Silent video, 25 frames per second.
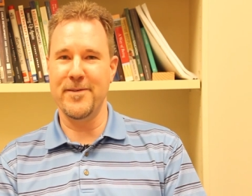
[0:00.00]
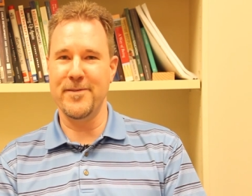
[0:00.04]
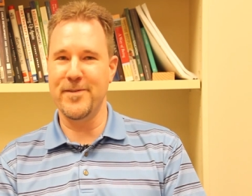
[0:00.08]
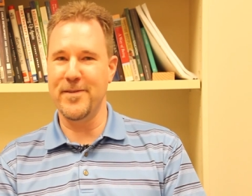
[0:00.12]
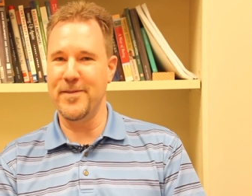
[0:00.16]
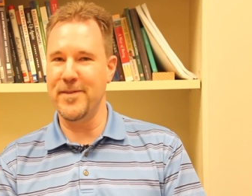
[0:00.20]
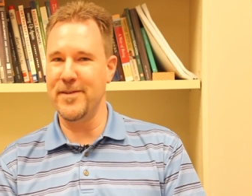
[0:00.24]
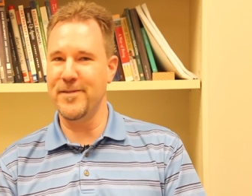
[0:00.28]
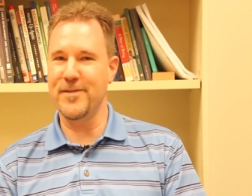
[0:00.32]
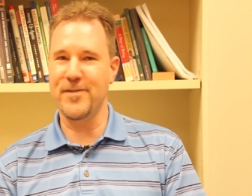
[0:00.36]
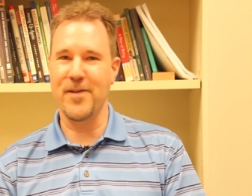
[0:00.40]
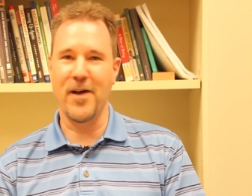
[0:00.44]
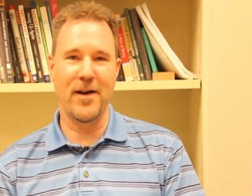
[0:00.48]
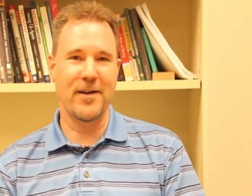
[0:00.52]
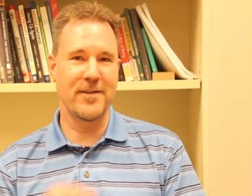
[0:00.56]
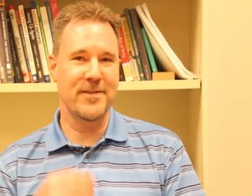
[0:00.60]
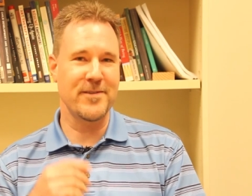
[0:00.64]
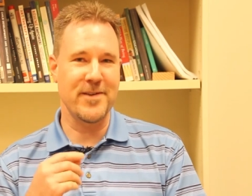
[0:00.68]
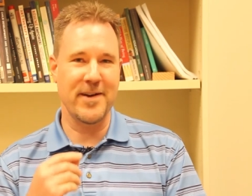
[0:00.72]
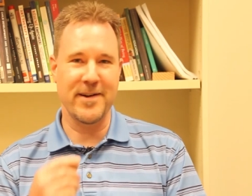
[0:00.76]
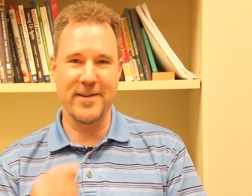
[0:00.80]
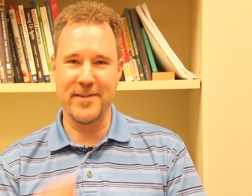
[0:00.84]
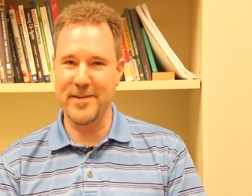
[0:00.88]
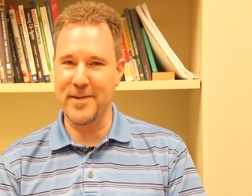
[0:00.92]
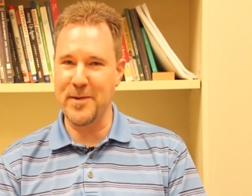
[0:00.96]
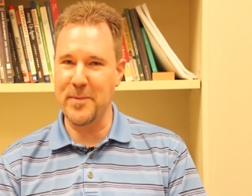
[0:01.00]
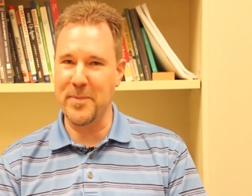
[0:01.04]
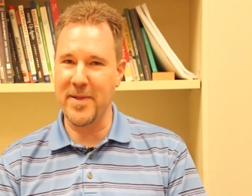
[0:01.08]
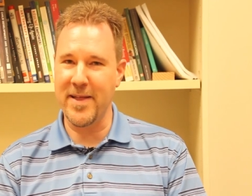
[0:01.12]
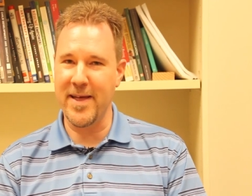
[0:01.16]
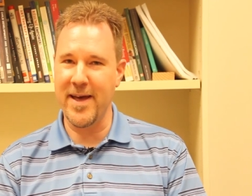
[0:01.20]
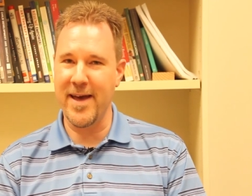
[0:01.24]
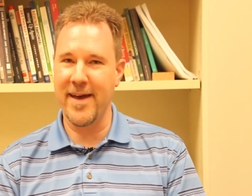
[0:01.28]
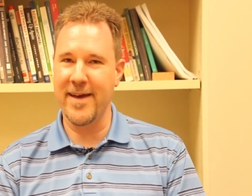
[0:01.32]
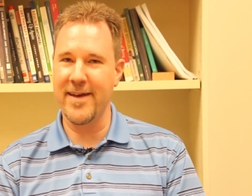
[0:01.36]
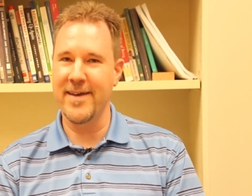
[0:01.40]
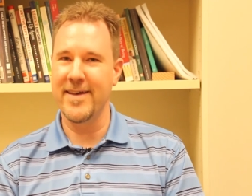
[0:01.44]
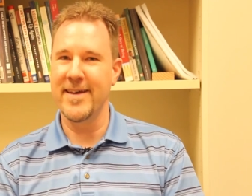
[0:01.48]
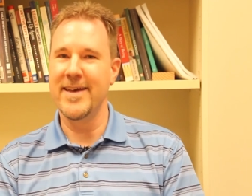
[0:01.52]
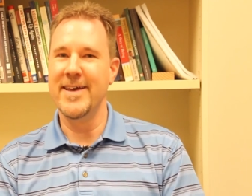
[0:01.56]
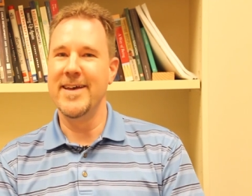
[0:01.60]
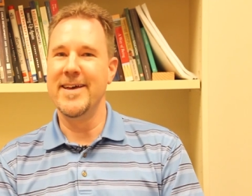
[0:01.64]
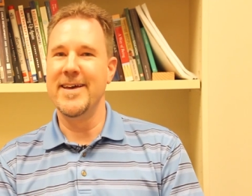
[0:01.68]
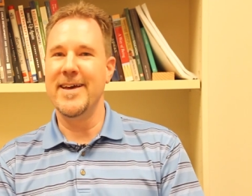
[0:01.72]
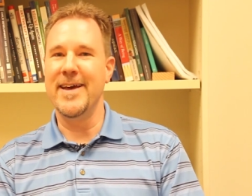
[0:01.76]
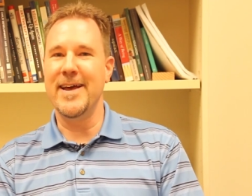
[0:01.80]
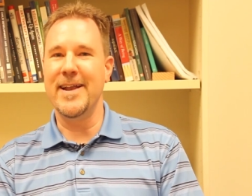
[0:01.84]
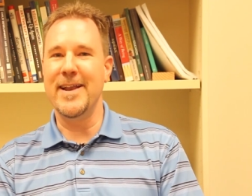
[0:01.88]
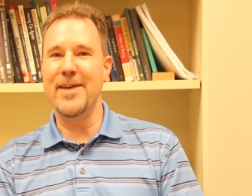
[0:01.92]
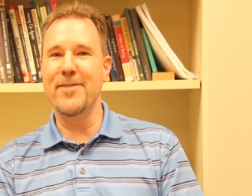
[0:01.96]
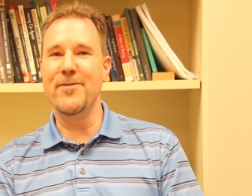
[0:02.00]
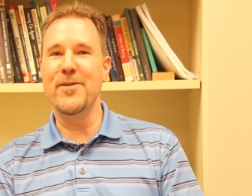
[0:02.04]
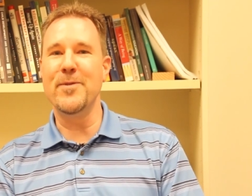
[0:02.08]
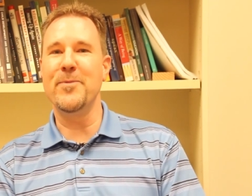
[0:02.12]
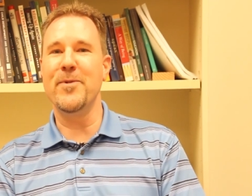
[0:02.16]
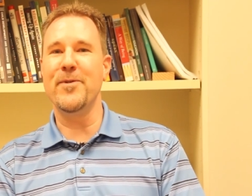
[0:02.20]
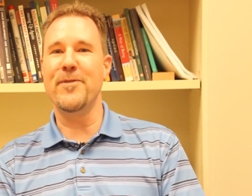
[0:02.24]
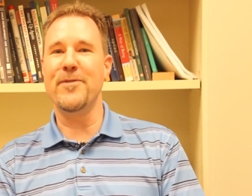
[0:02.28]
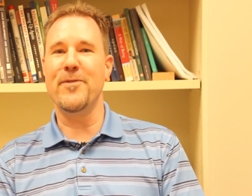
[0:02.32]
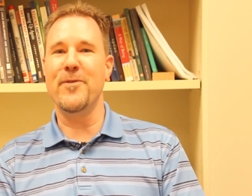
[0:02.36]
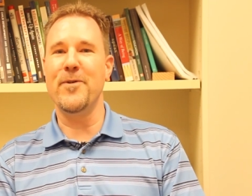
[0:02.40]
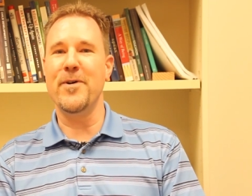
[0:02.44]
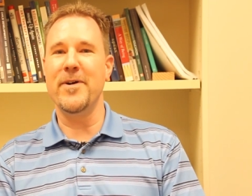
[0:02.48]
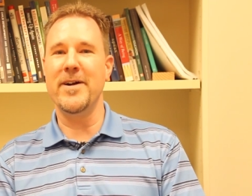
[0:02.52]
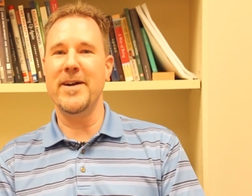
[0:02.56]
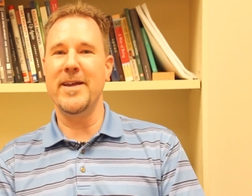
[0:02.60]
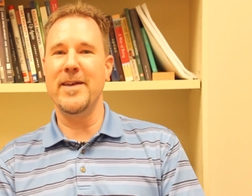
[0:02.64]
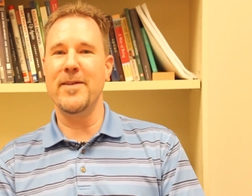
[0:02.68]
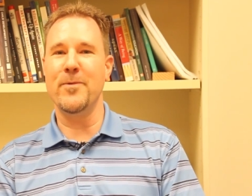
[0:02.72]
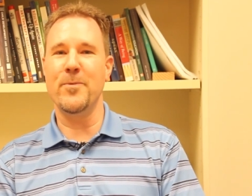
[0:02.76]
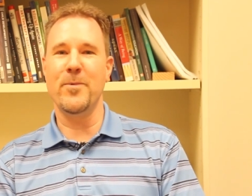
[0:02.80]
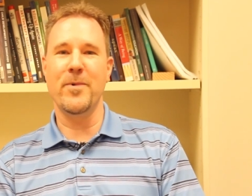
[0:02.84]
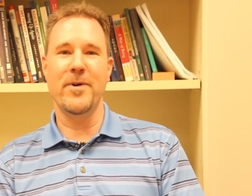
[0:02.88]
So the song starts to play, and even before any of the